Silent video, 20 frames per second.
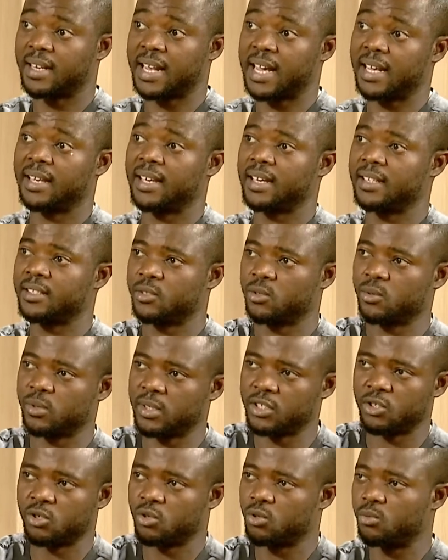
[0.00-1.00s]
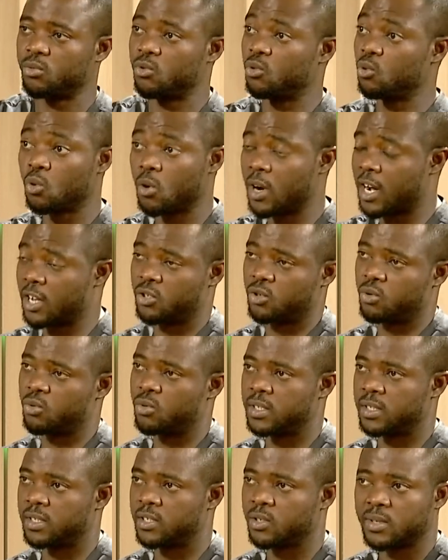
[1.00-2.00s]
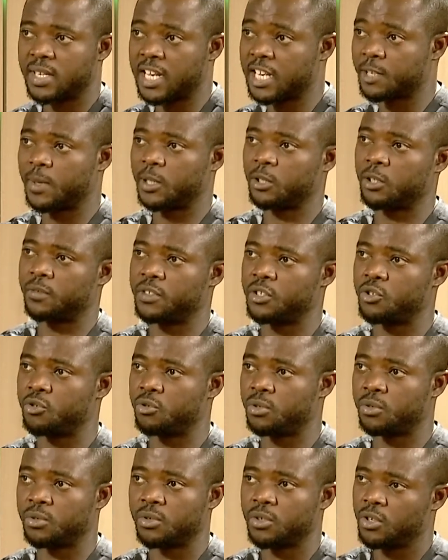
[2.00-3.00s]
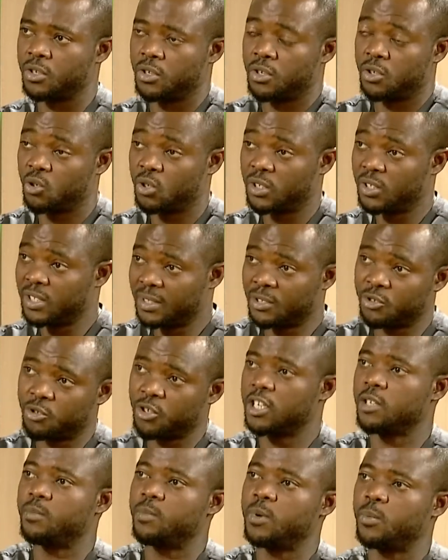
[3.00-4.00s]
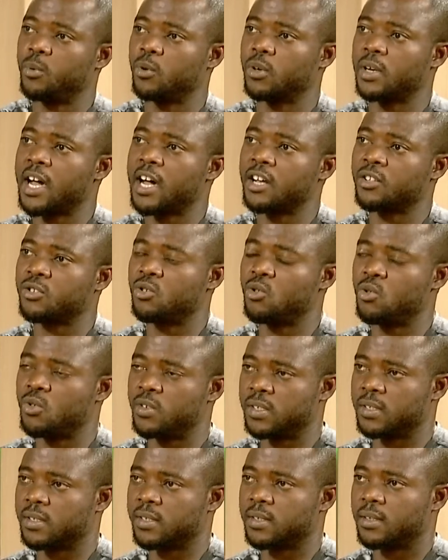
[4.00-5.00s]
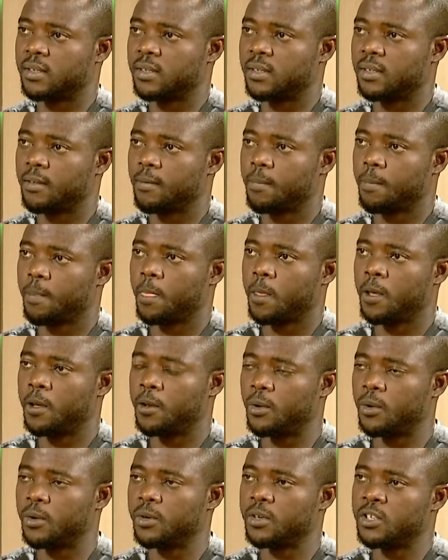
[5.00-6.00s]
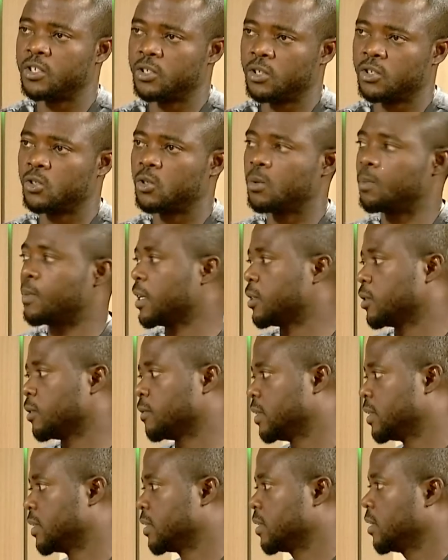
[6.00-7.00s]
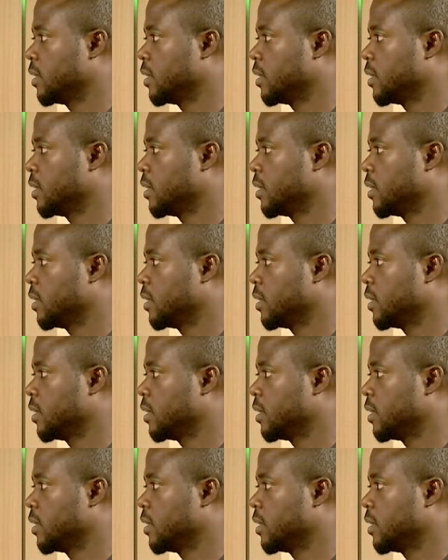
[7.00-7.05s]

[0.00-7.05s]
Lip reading: gets to it should know how to use it. So that's part of the drill. Training people on how to use it, is also part of it.